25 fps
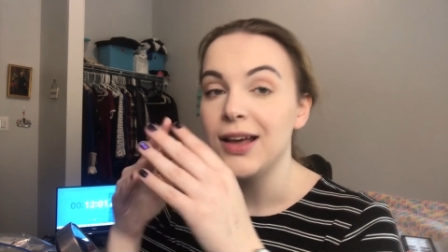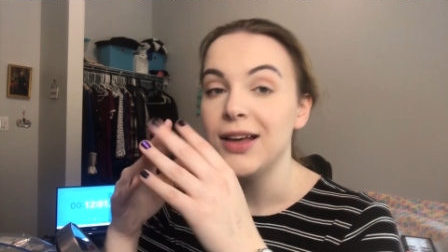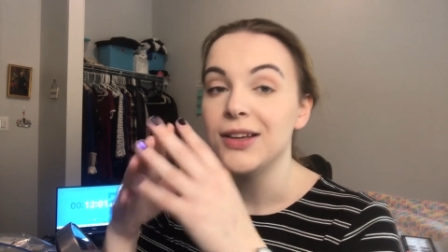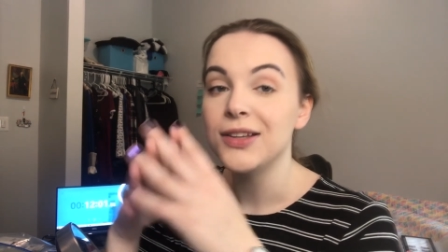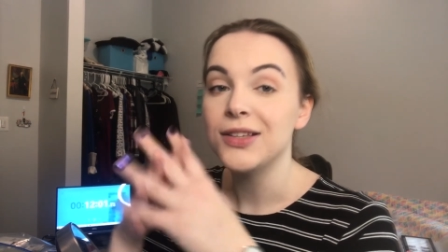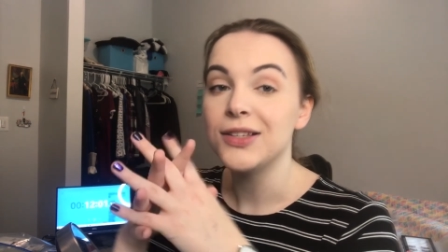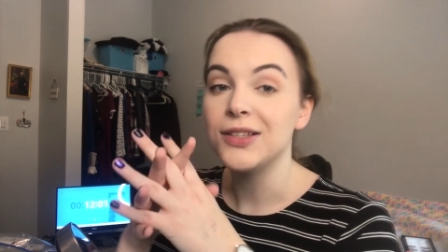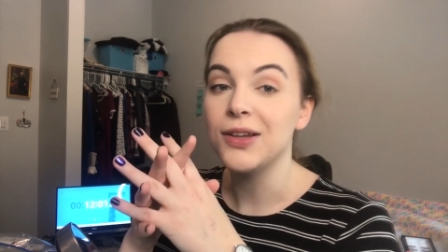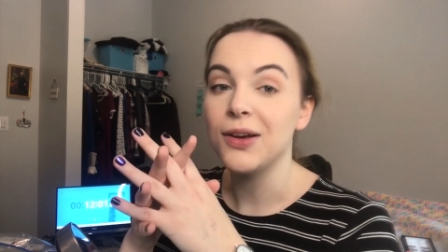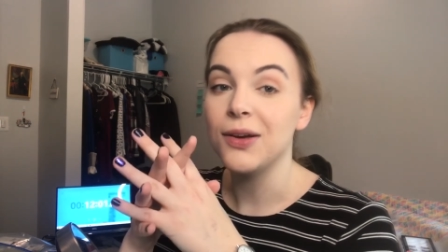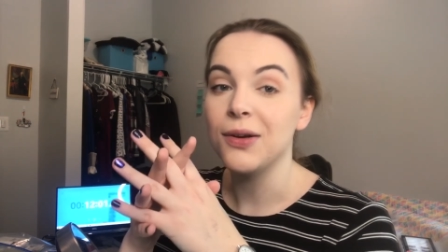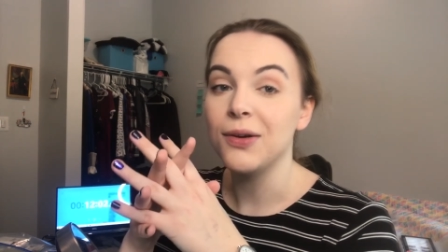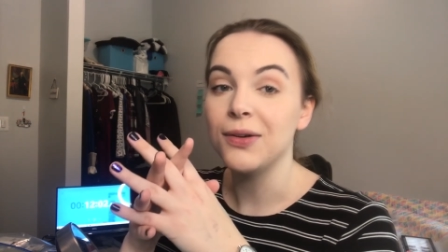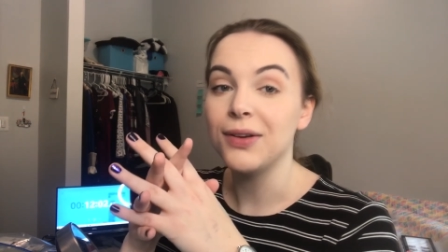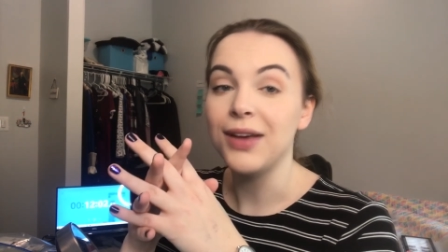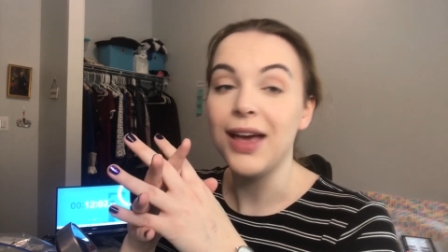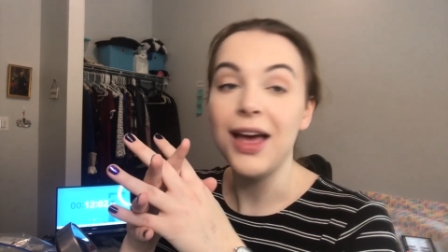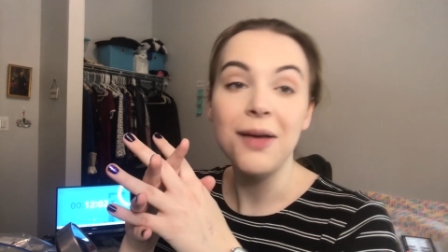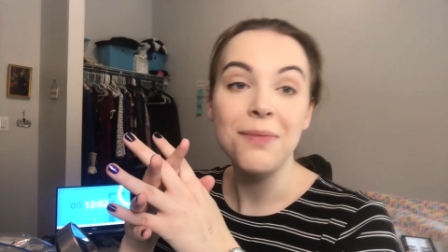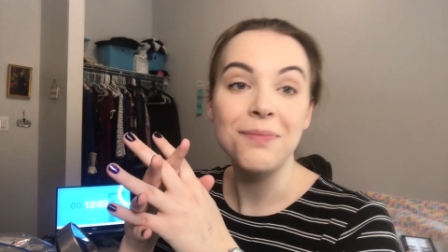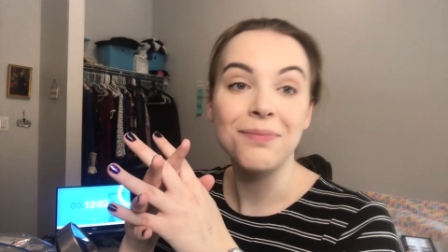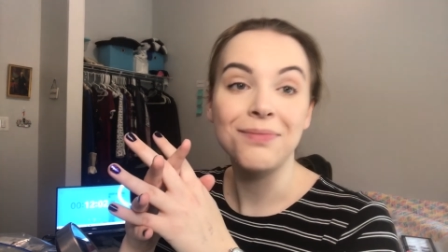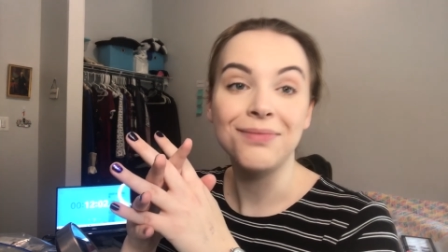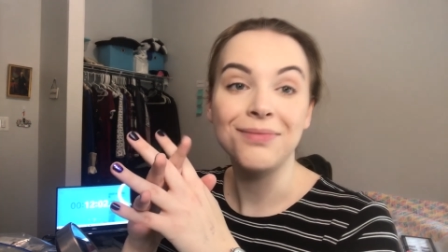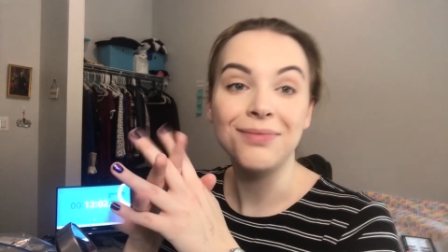So yeah,
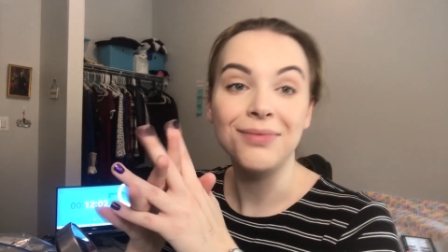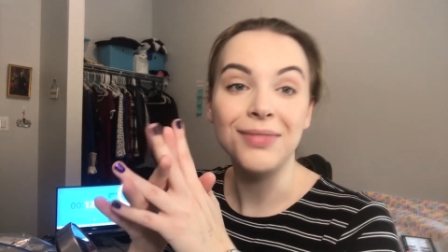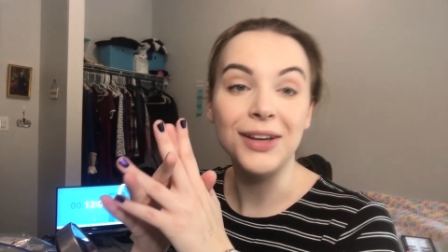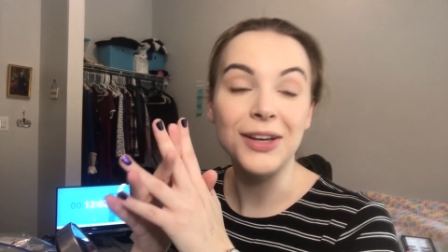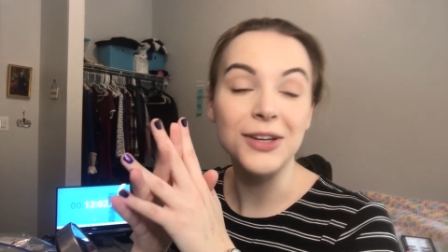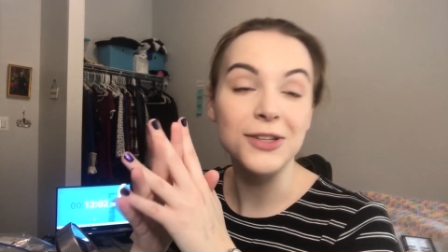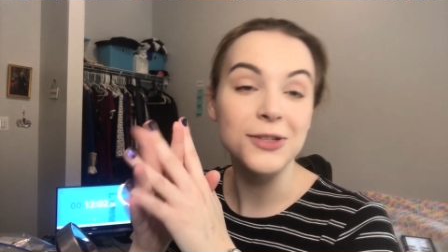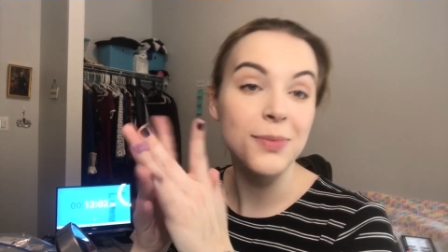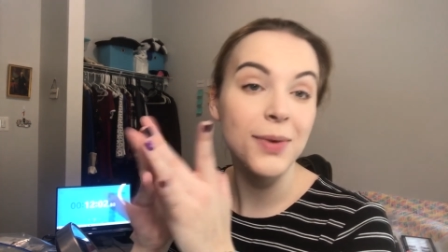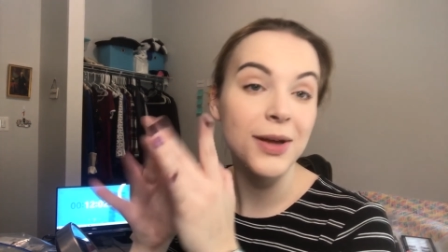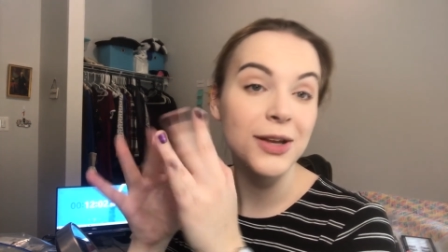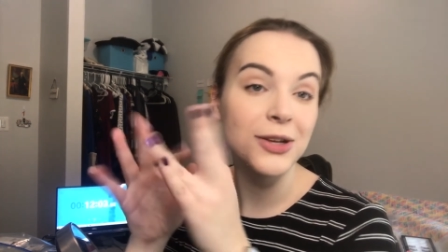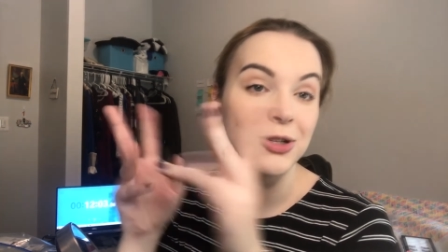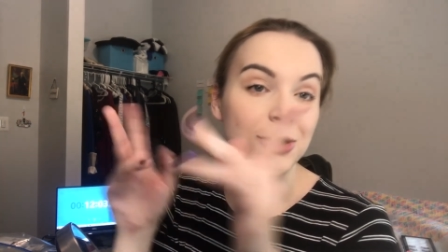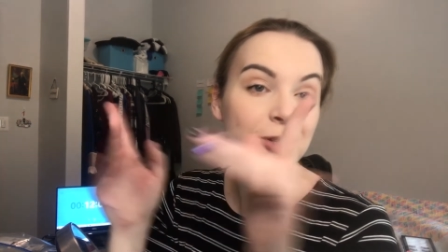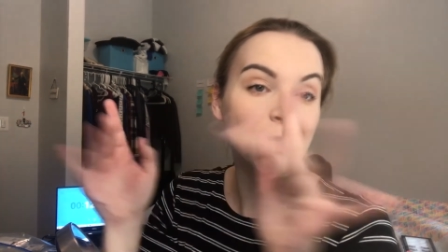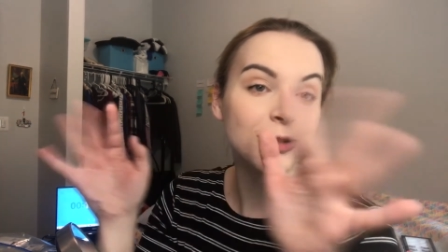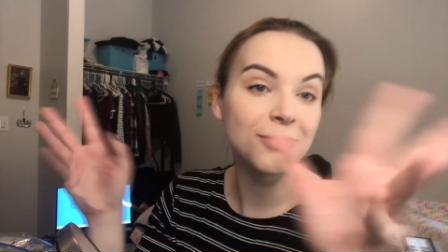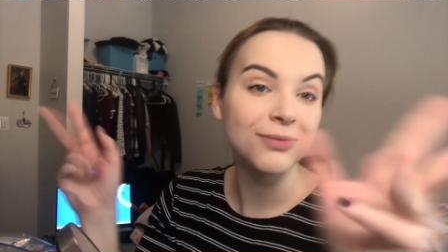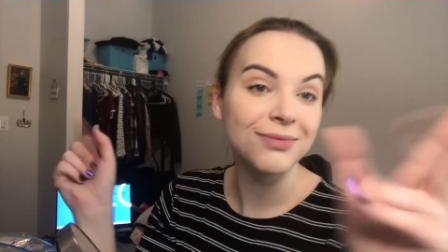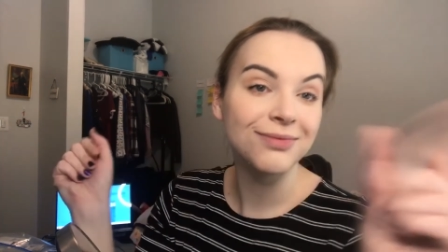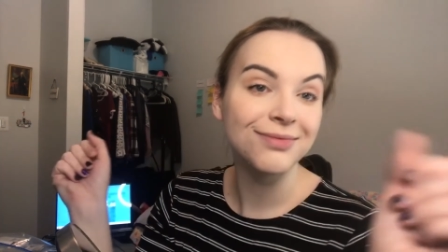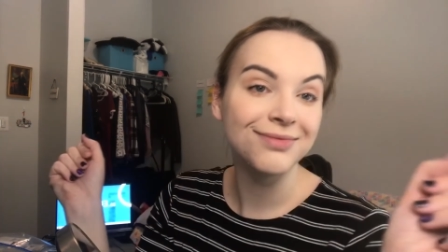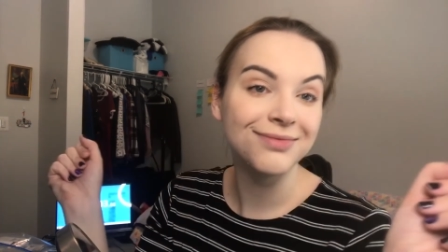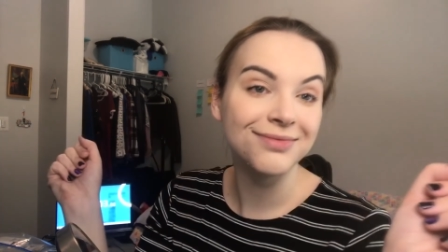thank you so much.
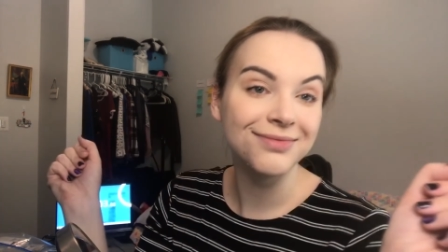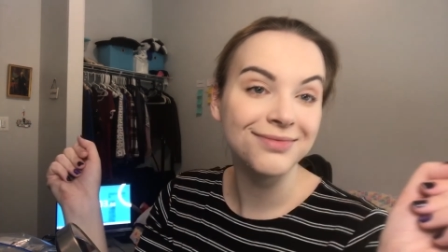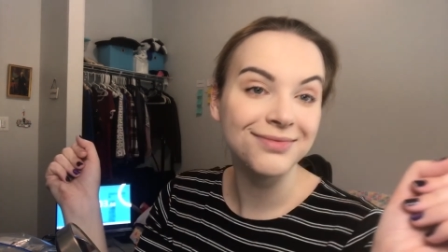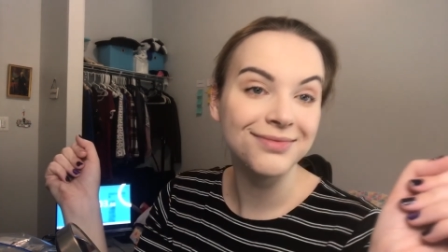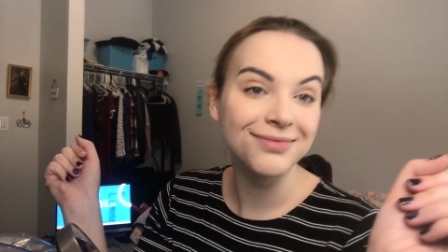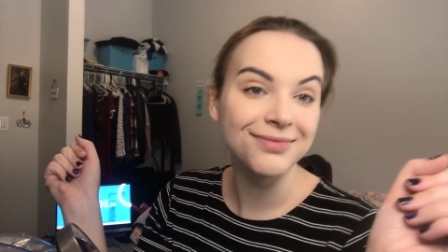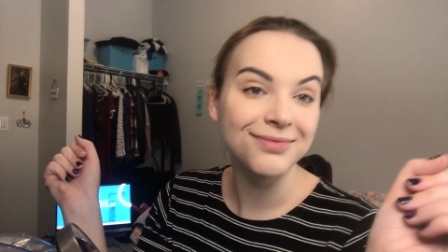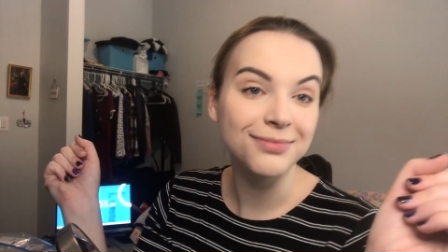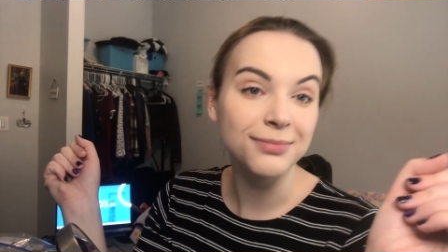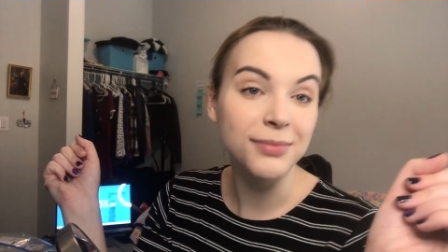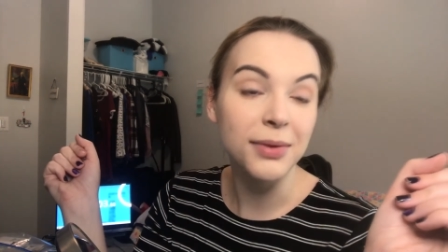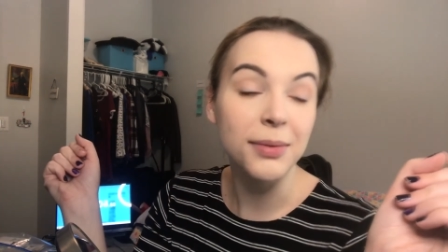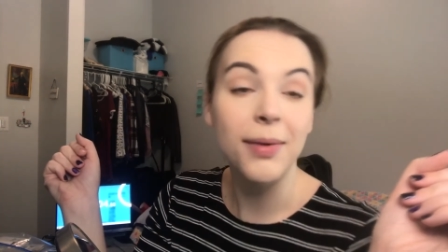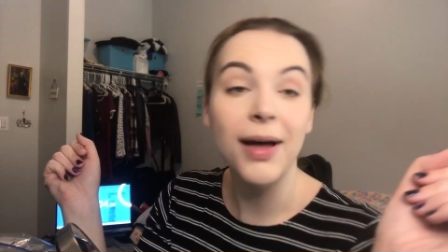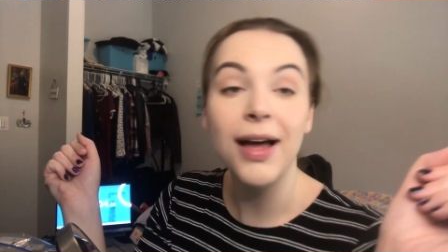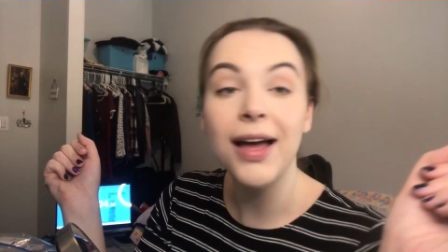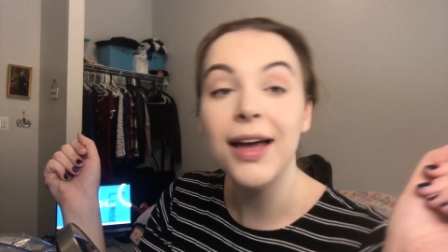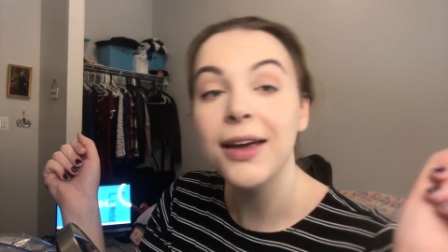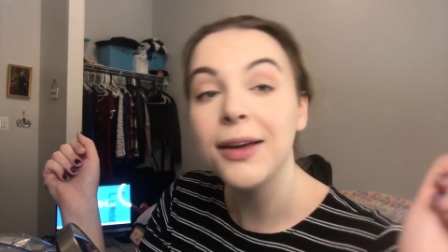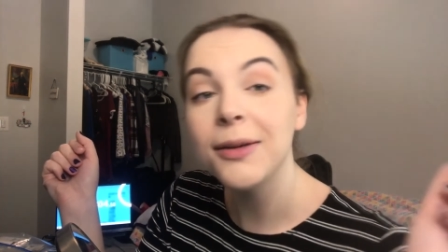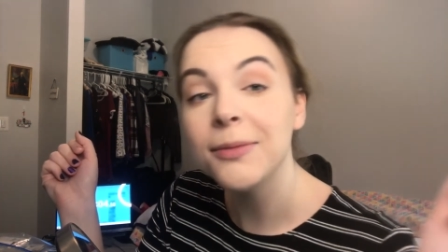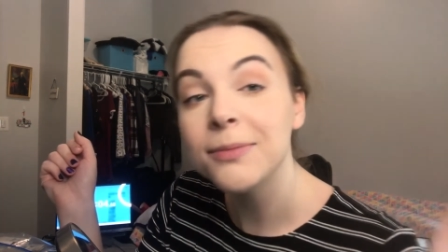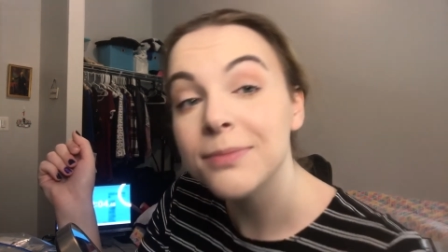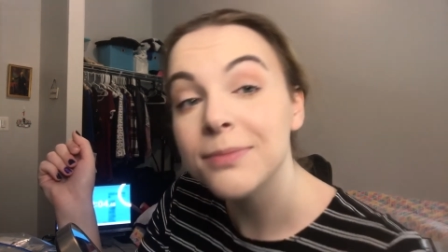Bye-bye.